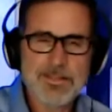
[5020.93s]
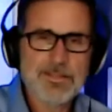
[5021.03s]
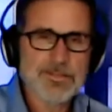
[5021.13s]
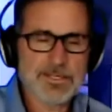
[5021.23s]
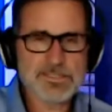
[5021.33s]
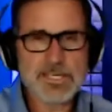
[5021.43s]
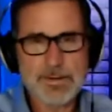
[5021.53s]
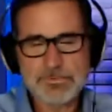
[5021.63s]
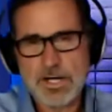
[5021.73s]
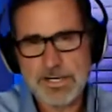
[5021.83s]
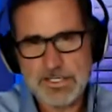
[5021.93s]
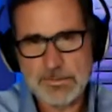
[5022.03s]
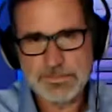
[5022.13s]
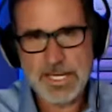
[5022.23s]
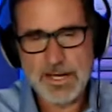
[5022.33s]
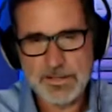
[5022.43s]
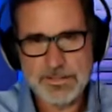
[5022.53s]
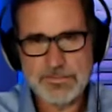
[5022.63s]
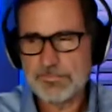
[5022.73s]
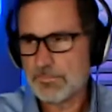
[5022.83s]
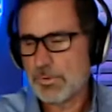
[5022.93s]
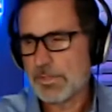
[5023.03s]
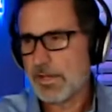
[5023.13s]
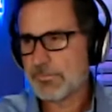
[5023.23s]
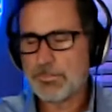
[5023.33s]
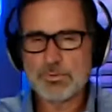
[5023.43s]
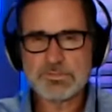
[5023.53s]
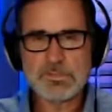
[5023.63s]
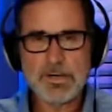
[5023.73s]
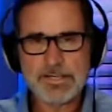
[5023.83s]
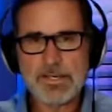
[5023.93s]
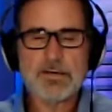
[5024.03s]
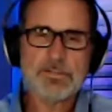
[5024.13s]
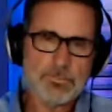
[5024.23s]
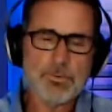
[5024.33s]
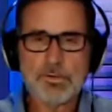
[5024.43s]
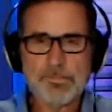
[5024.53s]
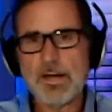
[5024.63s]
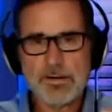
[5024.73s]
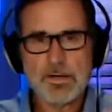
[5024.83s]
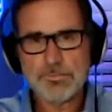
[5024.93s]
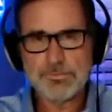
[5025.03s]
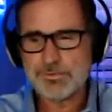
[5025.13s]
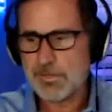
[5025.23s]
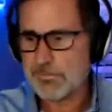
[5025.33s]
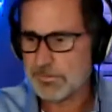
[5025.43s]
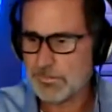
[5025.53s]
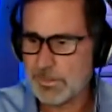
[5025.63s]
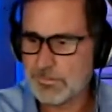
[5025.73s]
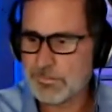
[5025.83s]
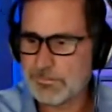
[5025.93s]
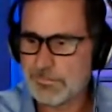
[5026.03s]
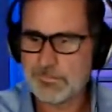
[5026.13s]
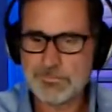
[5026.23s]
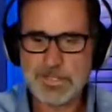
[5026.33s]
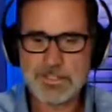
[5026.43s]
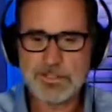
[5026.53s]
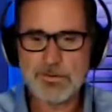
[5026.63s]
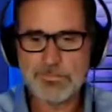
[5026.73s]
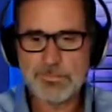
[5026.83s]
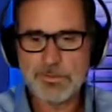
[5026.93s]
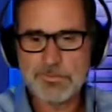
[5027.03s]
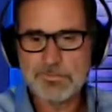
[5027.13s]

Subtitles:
next time Johnny comes down and we have to pull somebody out, he'll pull them out and I'll do the shoveling. Right. We'll make it go from there.